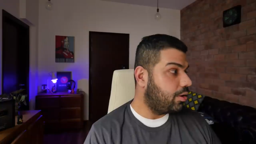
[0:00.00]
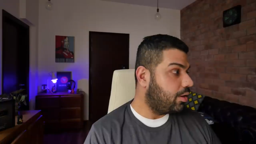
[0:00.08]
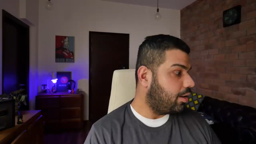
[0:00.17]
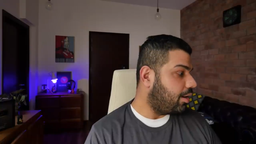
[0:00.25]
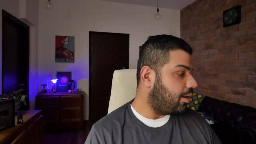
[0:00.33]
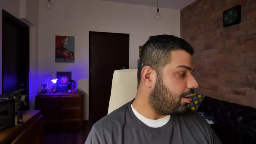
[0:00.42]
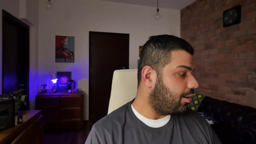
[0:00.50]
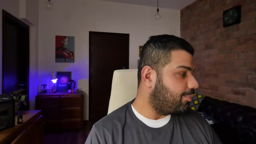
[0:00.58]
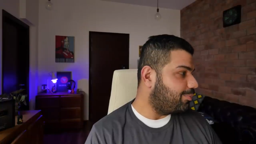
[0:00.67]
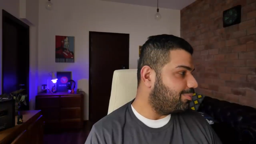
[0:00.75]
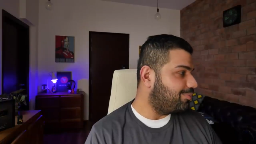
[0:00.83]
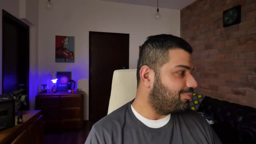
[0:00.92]

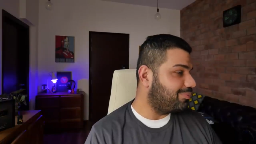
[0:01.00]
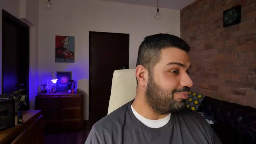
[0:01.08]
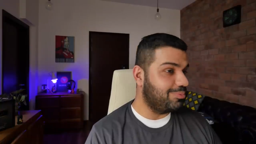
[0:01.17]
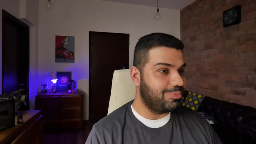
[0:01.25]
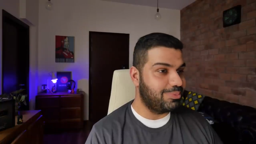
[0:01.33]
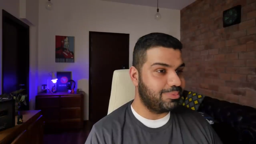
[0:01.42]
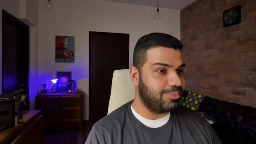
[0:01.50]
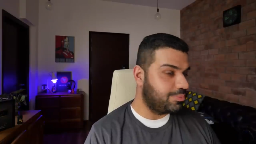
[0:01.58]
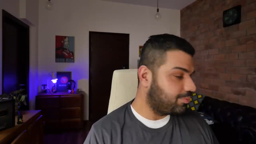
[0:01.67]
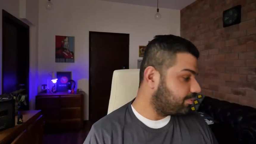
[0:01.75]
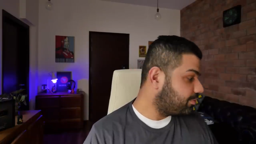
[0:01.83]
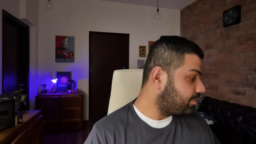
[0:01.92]

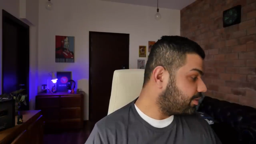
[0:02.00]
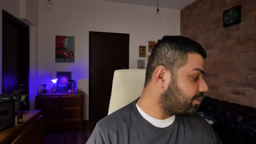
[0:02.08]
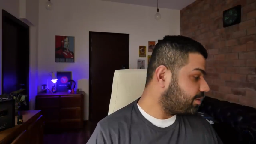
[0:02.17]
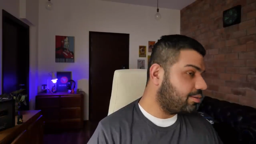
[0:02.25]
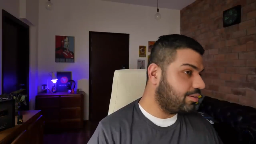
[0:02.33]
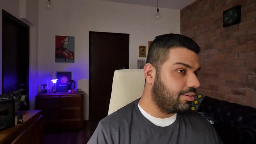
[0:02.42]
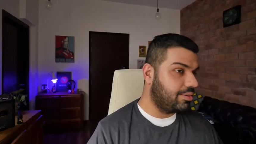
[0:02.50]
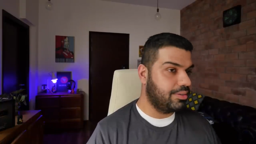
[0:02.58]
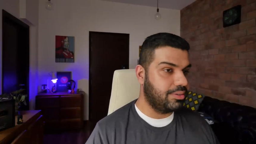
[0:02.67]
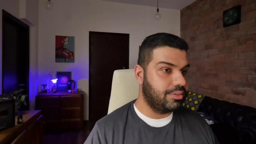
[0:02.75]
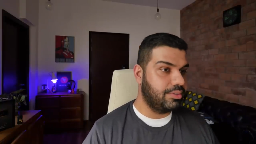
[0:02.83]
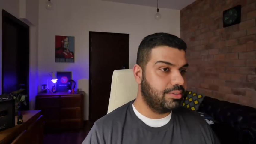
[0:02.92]

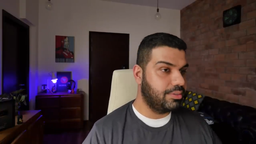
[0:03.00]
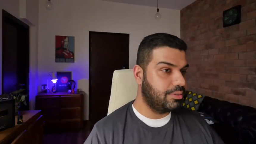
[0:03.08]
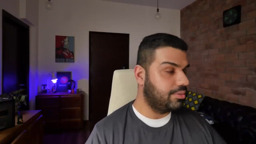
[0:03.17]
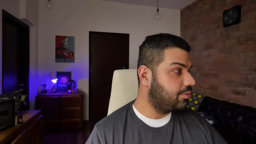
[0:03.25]
(no one is talking)